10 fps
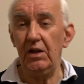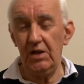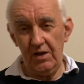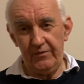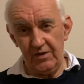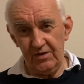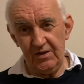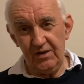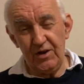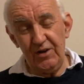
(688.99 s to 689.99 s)
if
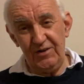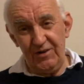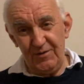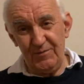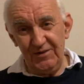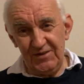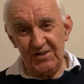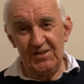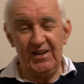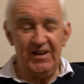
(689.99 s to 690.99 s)
indeed you want to
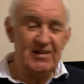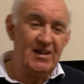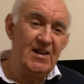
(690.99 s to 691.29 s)
sell it.